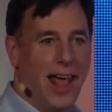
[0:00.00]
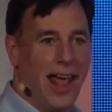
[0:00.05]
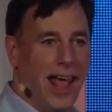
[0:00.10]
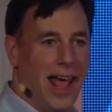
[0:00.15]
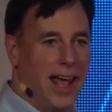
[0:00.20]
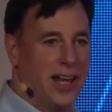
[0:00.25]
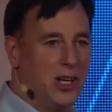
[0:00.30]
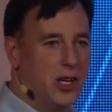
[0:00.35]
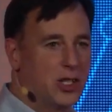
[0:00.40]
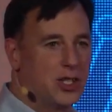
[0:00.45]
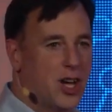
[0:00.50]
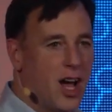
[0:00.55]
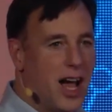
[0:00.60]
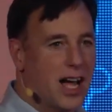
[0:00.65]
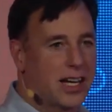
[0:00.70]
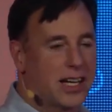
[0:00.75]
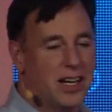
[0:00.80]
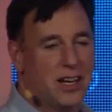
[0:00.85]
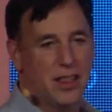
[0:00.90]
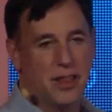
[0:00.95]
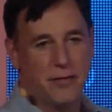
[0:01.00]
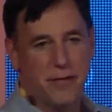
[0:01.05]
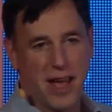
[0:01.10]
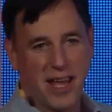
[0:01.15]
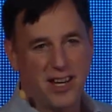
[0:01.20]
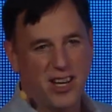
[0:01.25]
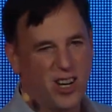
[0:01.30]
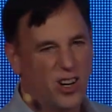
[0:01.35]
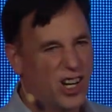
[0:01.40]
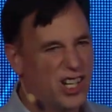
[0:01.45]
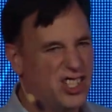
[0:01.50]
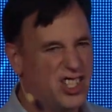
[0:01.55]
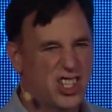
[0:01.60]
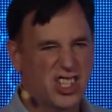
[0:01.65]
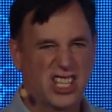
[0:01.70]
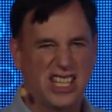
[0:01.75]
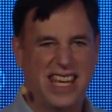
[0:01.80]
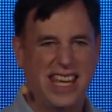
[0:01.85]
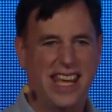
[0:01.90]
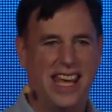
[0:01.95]
and you're talking to the vendor and
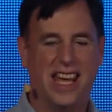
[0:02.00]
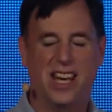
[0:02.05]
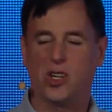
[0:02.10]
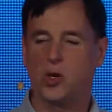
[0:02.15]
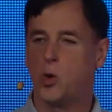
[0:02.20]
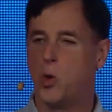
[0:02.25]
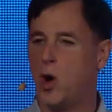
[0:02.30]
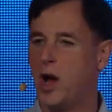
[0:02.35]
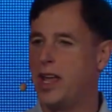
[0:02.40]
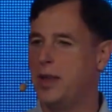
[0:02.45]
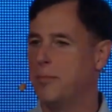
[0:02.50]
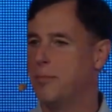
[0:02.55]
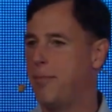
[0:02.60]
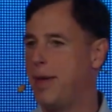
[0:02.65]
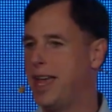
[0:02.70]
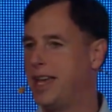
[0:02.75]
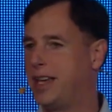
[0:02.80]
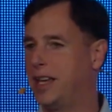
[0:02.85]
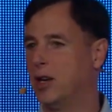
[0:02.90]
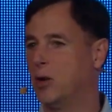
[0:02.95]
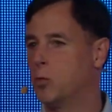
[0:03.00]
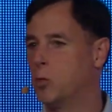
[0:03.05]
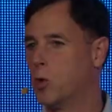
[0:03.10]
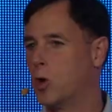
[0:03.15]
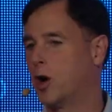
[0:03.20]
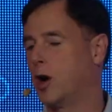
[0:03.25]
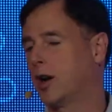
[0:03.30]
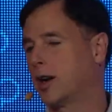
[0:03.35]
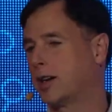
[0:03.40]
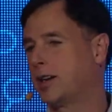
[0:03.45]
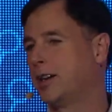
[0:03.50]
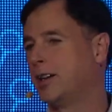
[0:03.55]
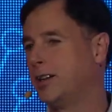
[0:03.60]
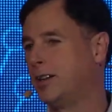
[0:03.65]
just can't quite make it work,